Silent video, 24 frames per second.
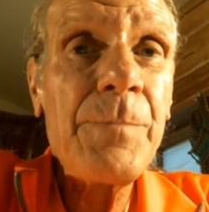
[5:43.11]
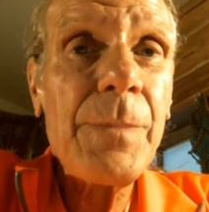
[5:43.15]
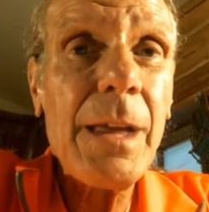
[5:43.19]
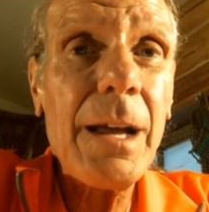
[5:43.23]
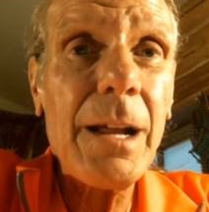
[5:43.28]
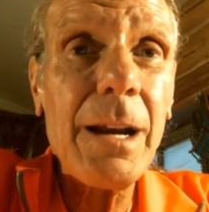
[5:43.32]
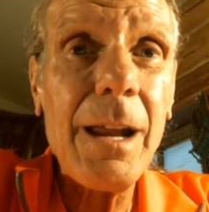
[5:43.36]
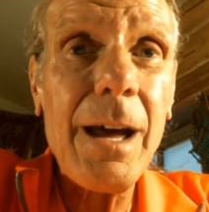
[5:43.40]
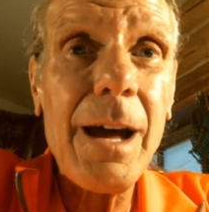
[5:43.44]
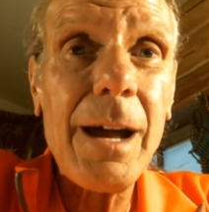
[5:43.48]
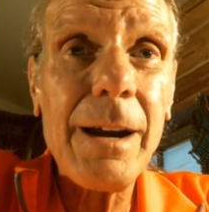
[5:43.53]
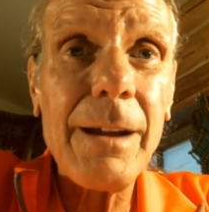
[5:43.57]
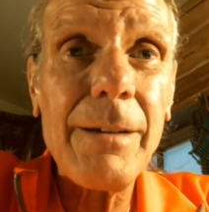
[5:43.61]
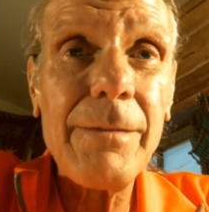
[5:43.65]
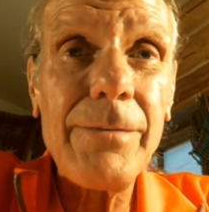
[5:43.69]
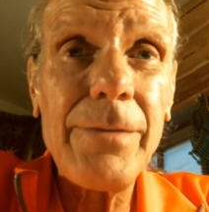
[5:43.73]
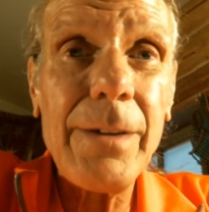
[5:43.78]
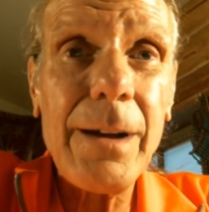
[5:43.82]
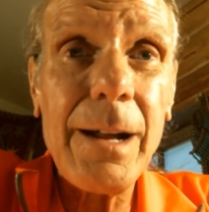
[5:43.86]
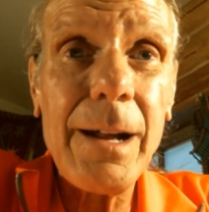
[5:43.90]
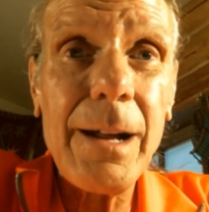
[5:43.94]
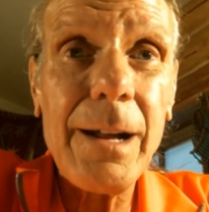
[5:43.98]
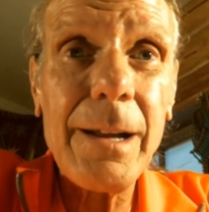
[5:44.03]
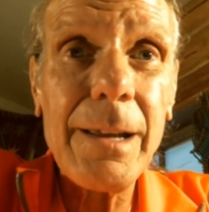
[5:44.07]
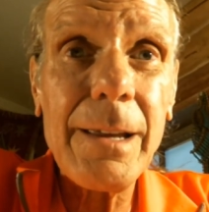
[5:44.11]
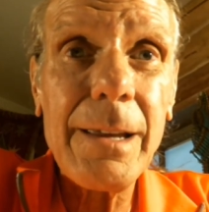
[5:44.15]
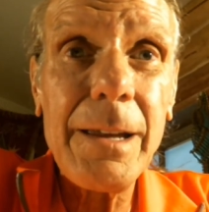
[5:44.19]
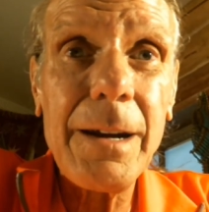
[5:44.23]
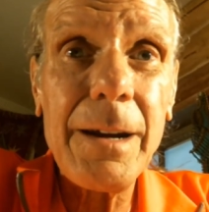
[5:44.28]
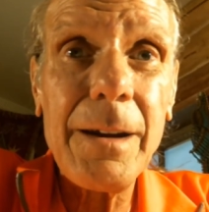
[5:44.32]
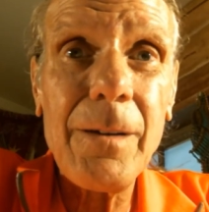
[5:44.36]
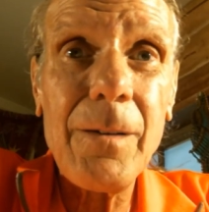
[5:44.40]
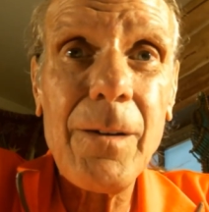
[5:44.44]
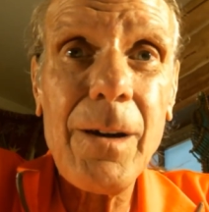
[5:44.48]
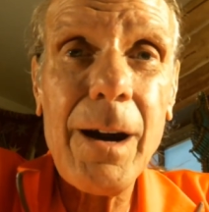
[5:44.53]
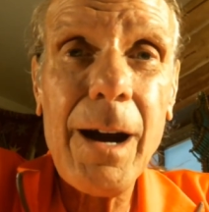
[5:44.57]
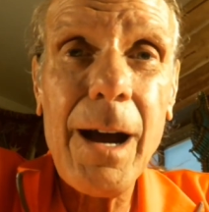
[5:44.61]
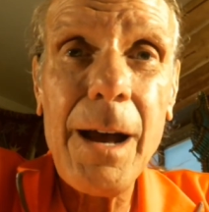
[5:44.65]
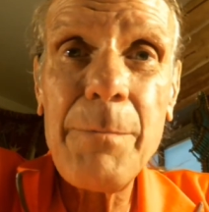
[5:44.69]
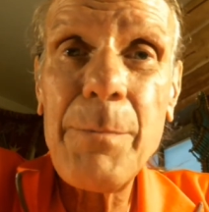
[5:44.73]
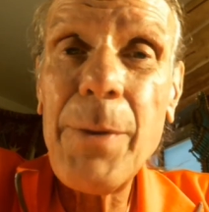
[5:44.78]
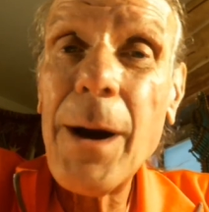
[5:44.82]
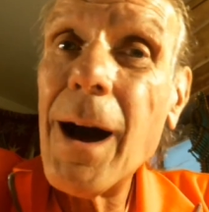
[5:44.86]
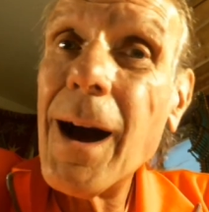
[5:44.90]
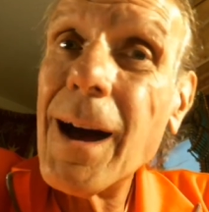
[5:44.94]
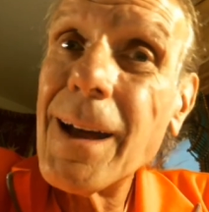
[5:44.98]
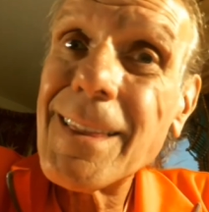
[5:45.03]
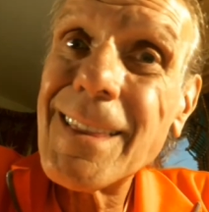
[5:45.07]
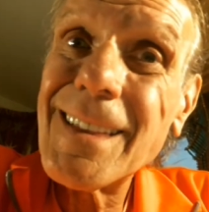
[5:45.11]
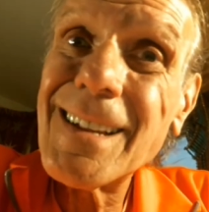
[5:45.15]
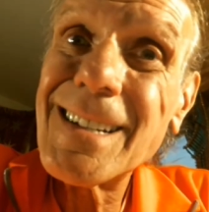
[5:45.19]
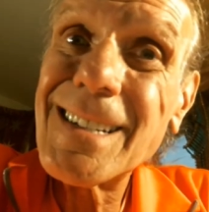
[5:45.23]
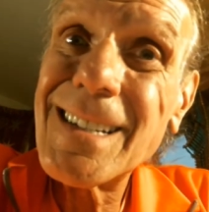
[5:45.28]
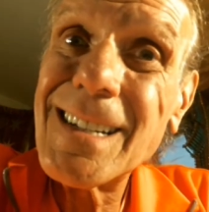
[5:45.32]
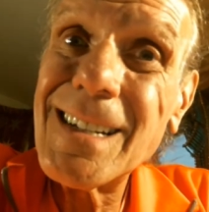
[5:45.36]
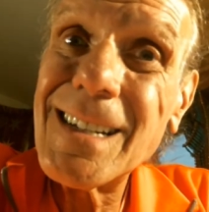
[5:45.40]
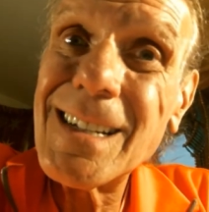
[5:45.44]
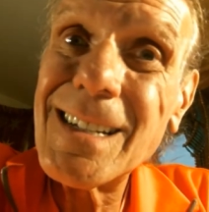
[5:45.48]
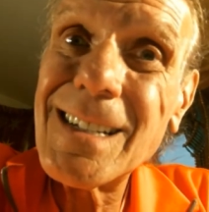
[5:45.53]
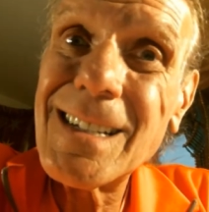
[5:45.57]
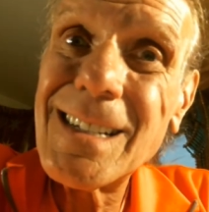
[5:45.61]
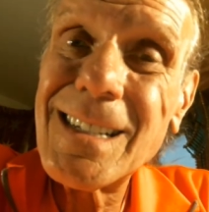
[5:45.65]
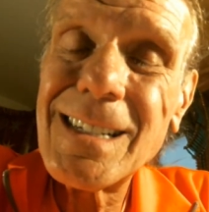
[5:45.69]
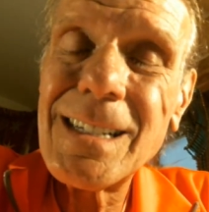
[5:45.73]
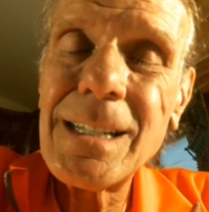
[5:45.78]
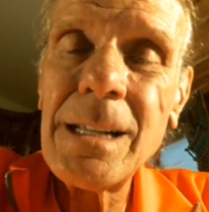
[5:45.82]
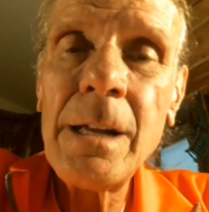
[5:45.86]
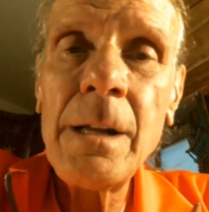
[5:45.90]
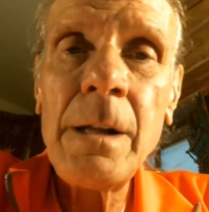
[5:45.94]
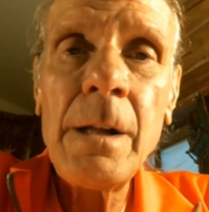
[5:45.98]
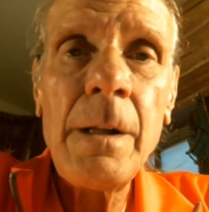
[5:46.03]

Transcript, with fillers: a lot of uh, you know hypothesis,